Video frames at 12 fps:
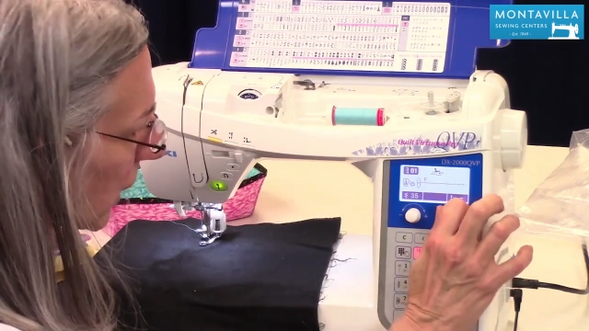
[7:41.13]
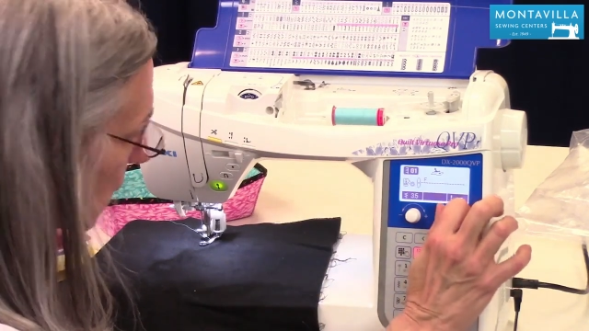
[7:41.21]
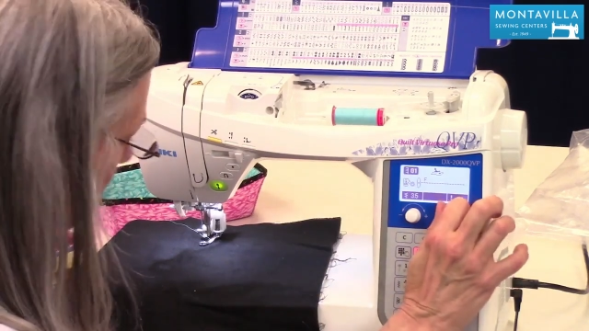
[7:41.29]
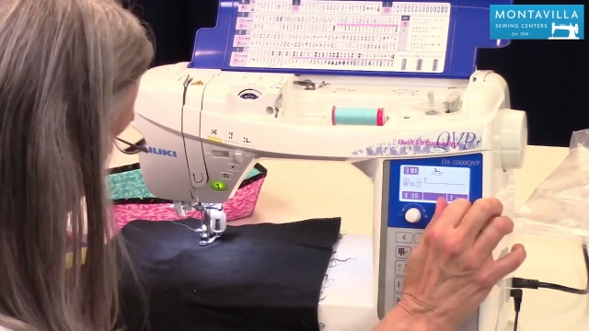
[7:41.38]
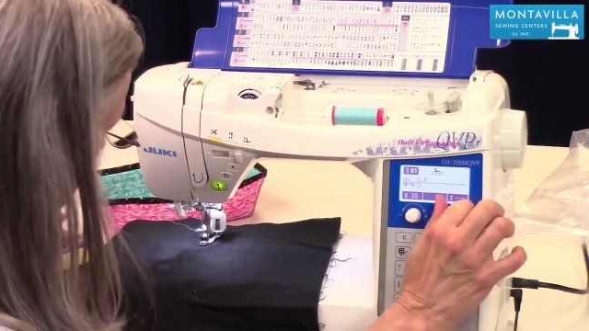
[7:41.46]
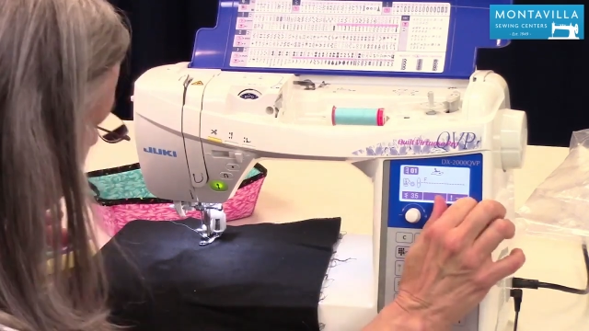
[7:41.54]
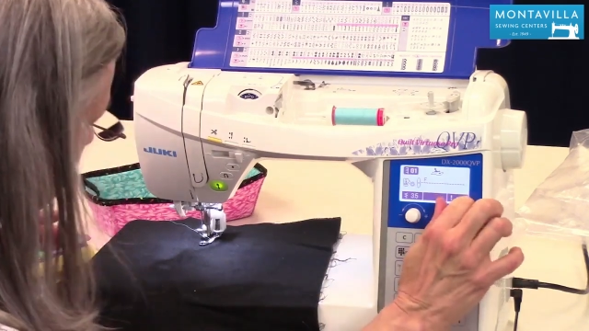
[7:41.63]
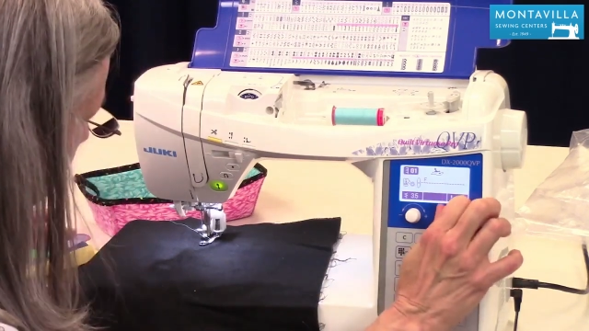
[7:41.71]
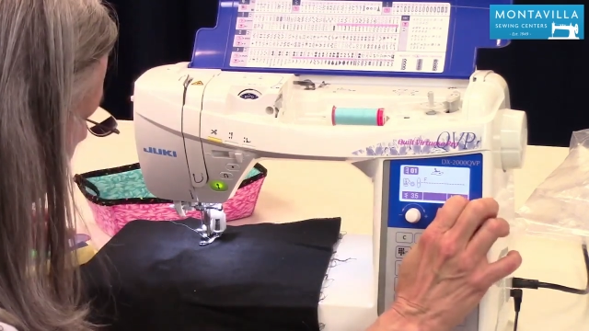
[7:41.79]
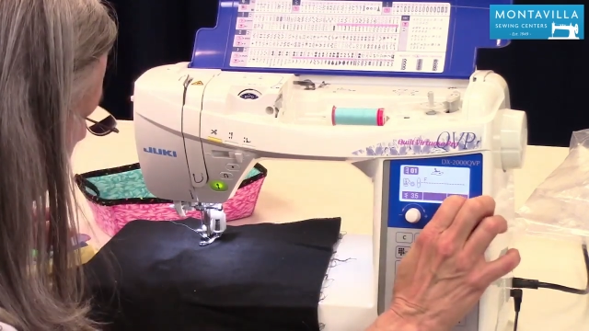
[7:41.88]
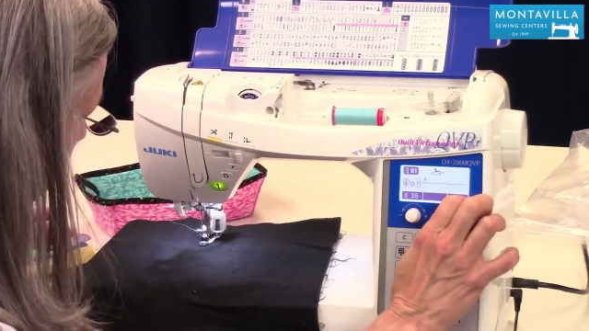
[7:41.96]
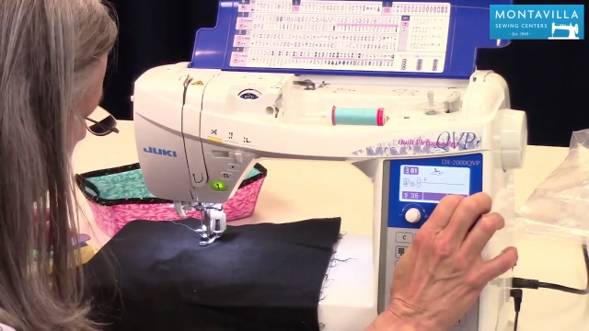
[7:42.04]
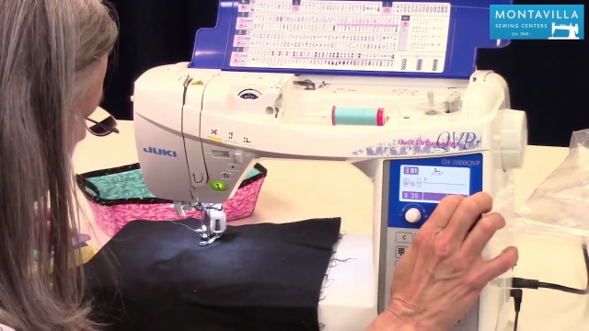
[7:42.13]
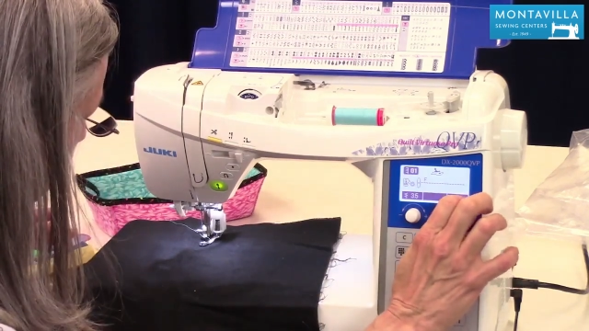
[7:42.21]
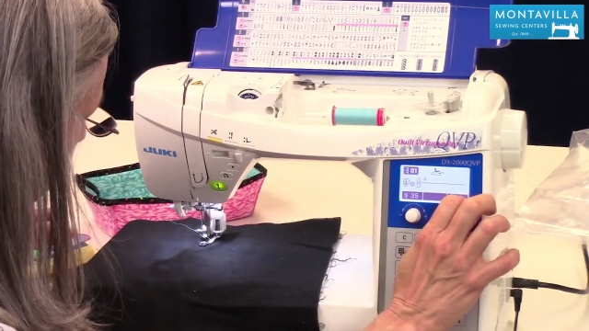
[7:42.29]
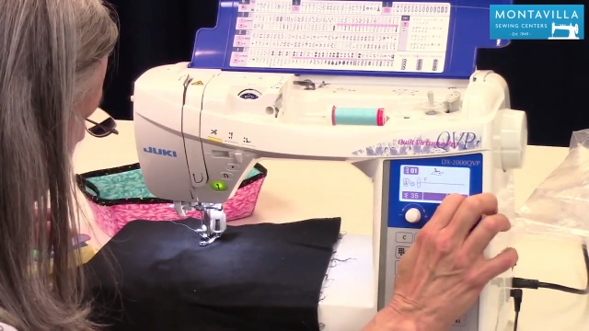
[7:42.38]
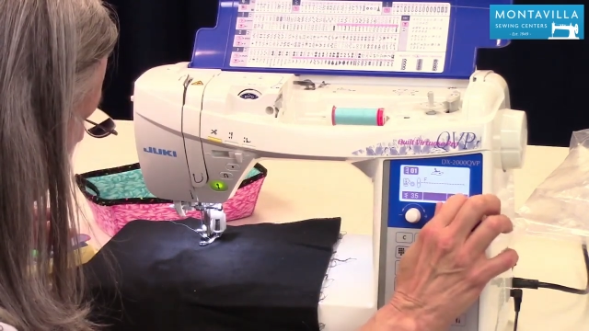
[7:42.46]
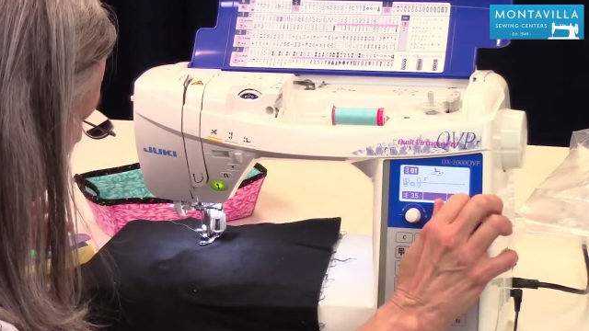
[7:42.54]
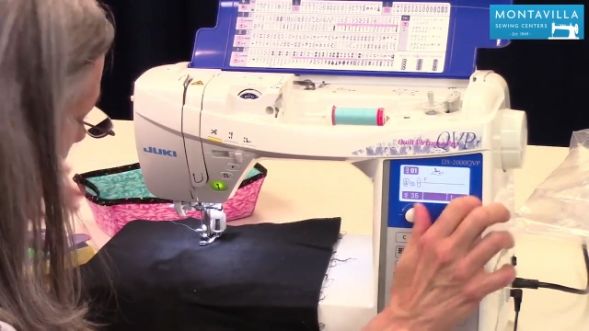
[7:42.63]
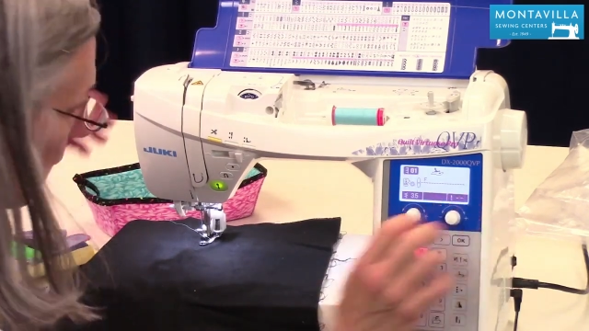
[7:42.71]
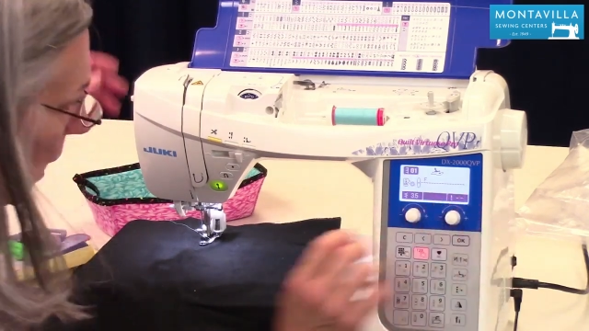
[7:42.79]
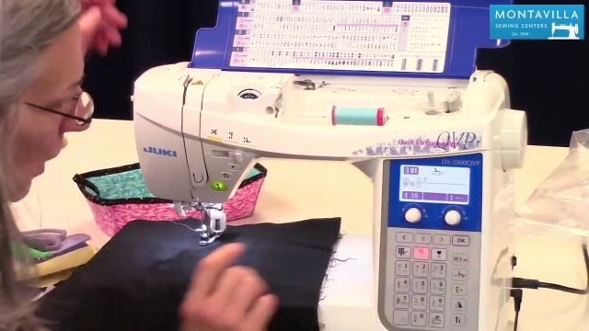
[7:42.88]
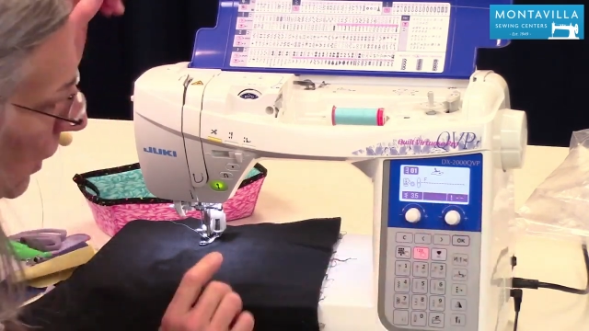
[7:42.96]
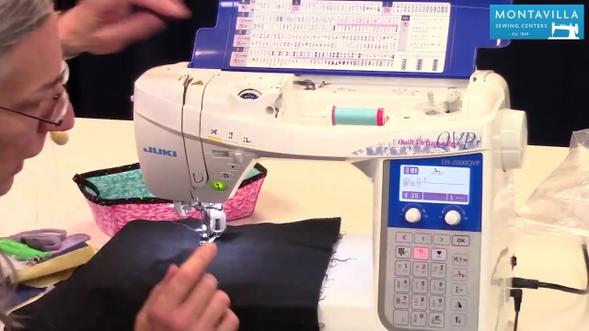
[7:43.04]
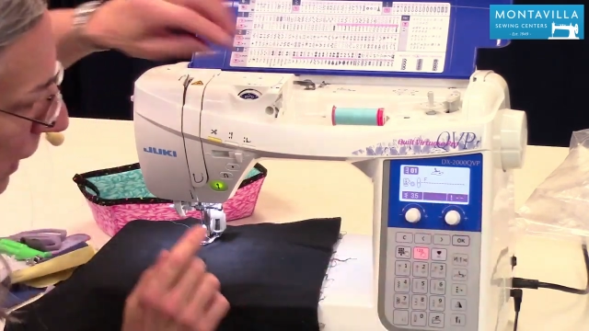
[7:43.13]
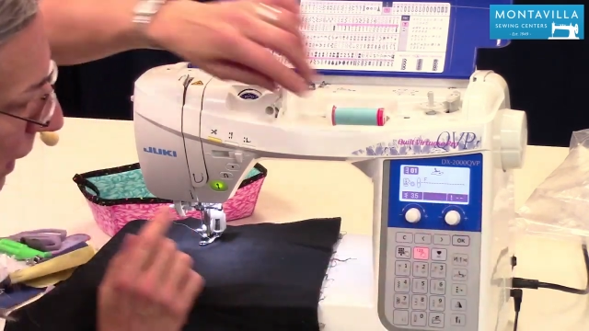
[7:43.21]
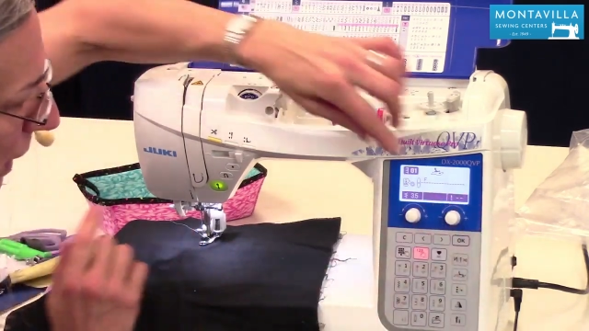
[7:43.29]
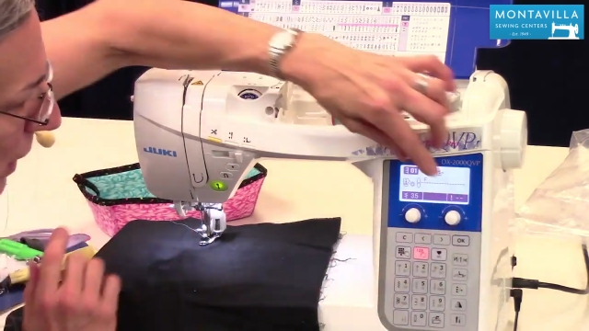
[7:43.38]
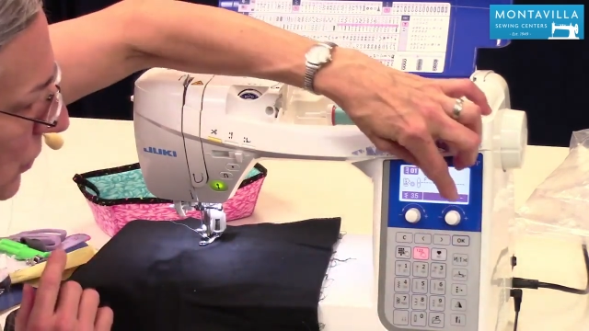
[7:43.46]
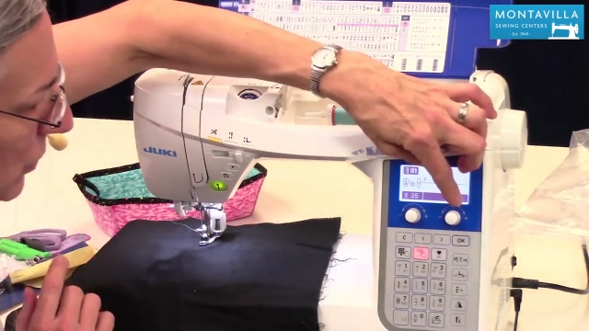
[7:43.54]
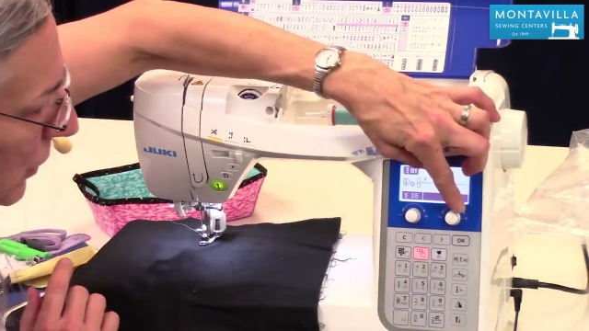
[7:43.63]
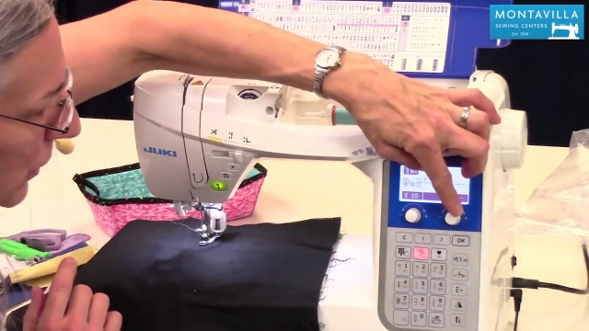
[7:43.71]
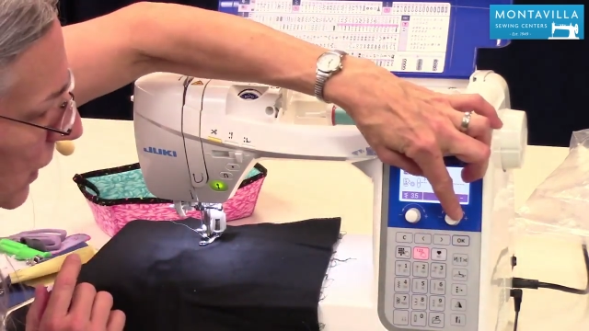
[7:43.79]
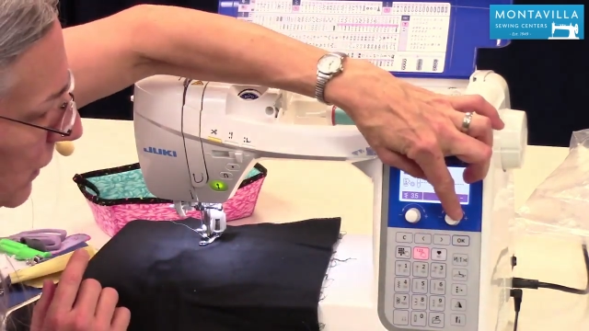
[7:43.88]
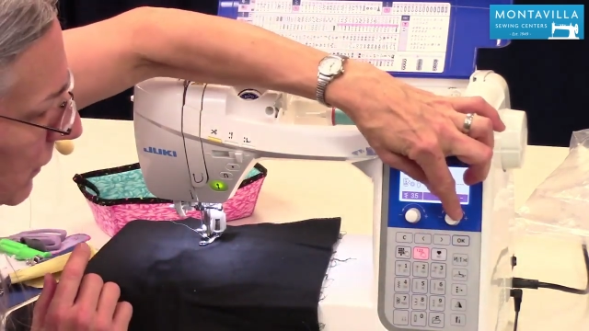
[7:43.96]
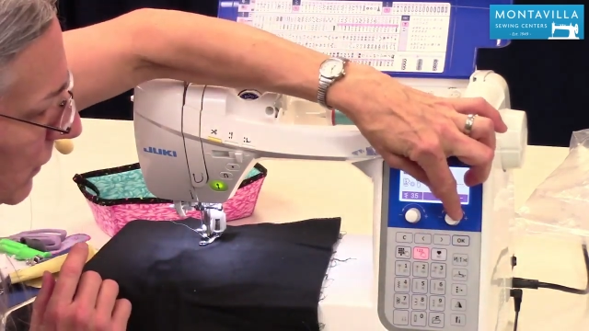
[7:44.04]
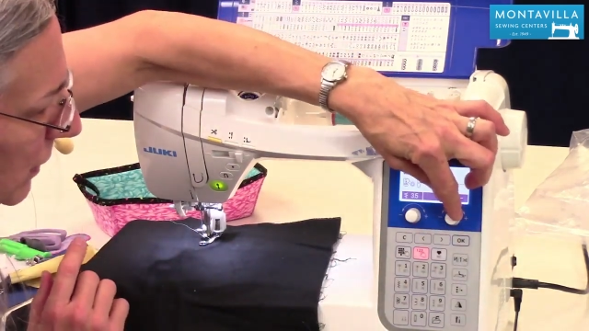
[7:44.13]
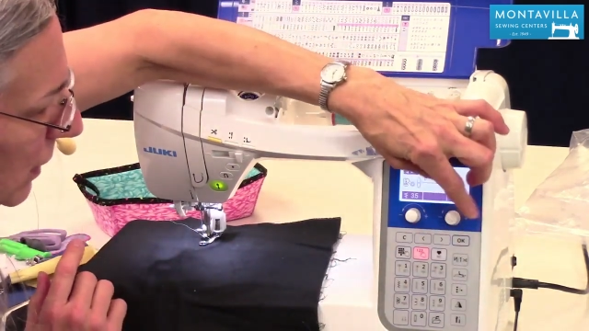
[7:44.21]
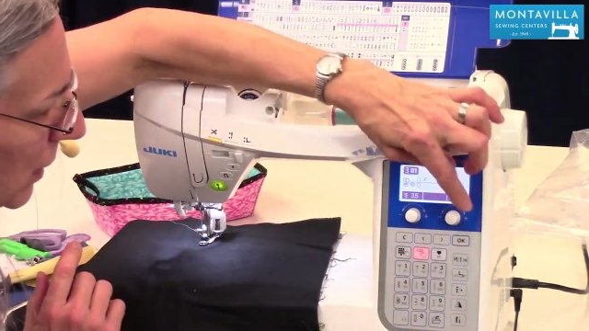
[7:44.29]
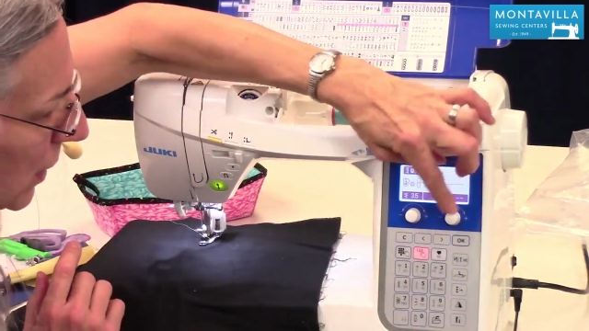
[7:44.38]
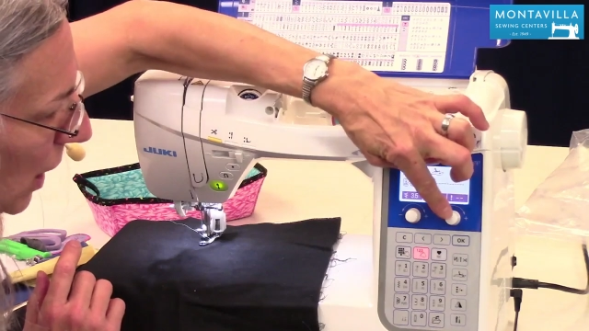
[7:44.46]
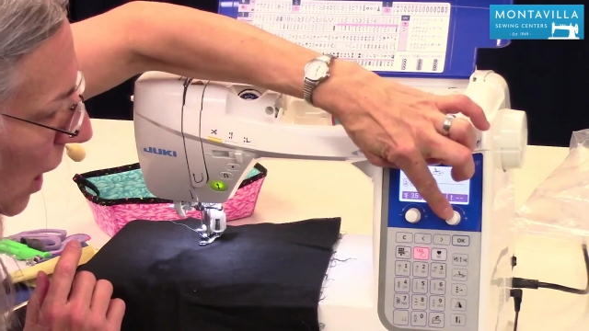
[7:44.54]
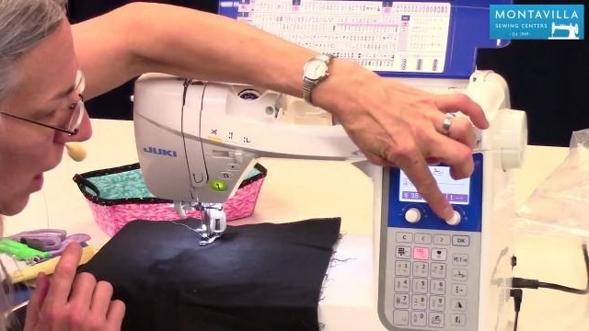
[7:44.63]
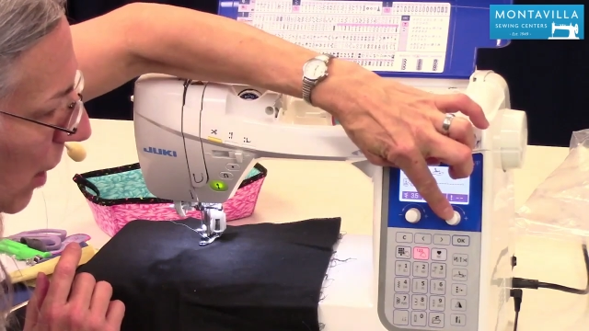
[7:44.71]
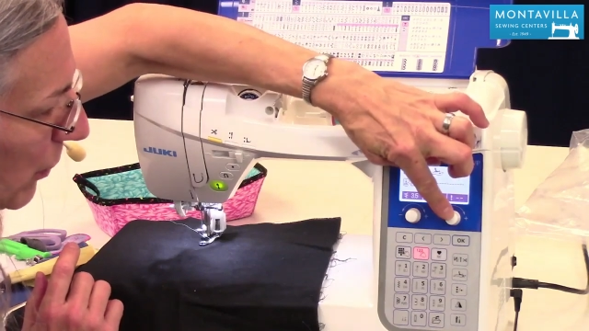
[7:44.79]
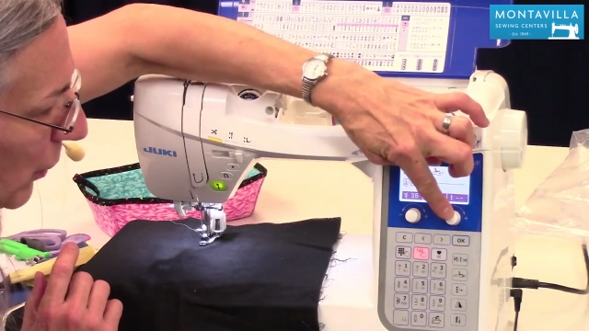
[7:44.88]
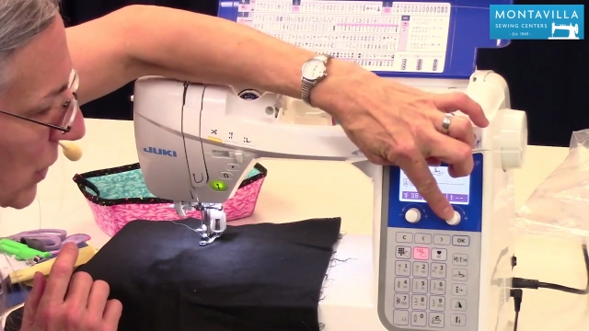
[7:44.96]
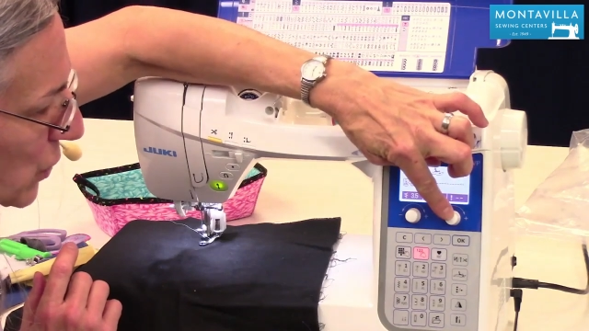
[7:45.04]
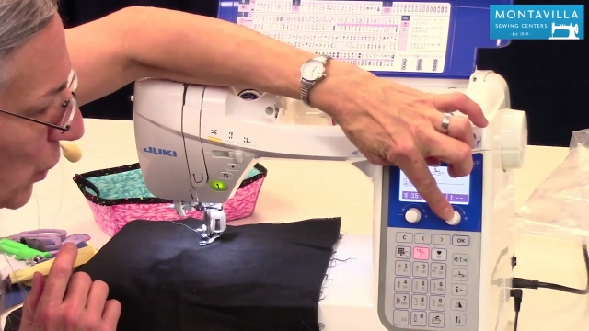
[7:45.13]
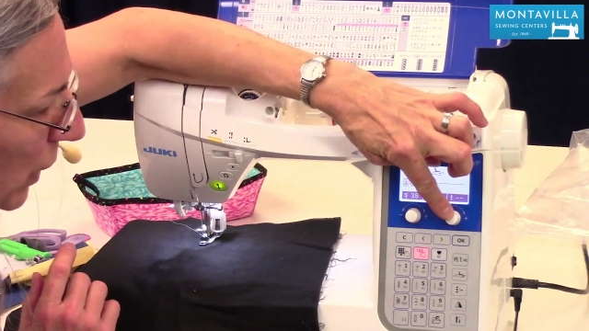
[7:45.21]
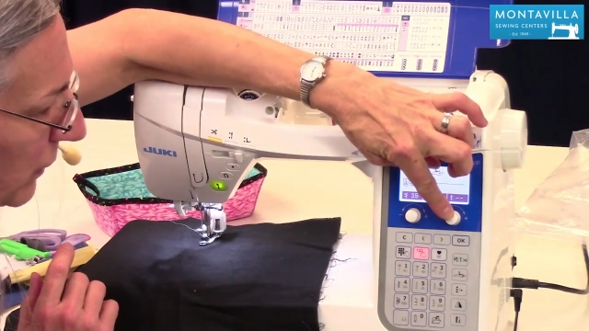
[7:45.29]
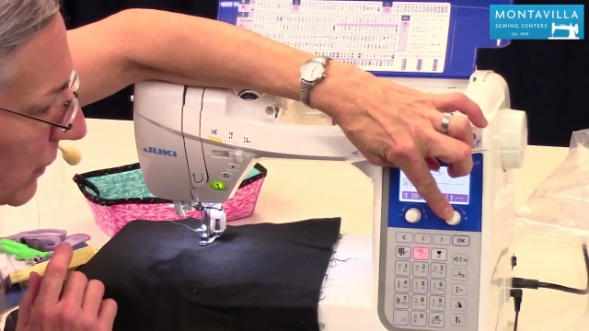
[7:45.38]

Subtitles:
[unreadable: no face in view]